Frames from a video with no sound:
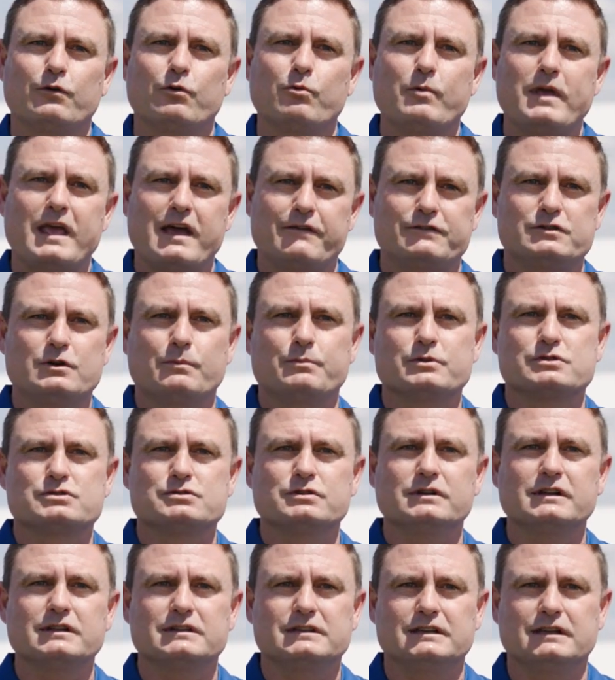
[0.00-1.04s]
We have the
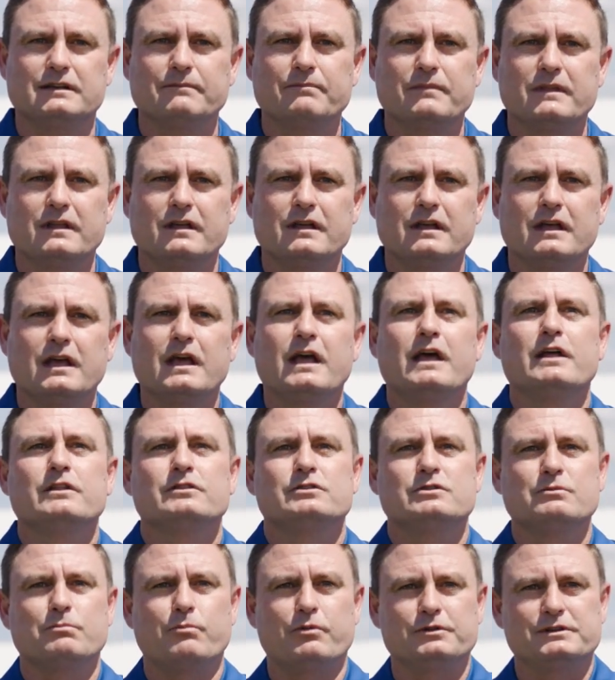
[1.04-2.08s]
opportunity
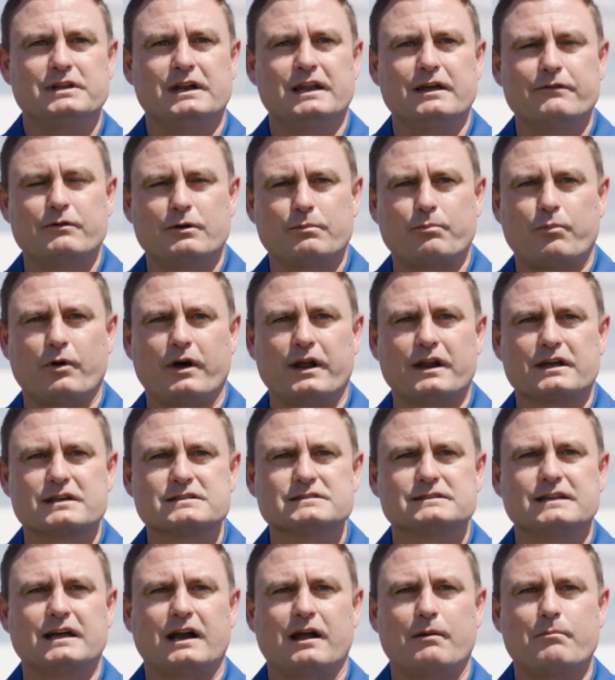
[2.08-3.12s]
to deliver
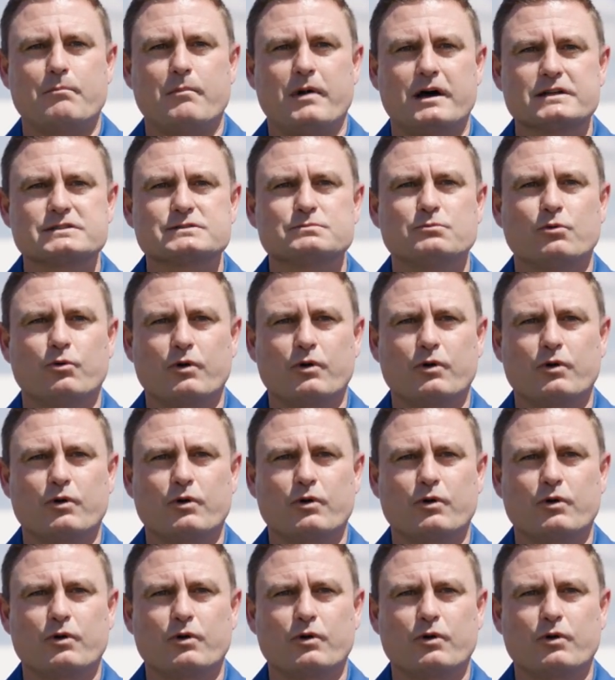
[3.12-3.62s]
products that are much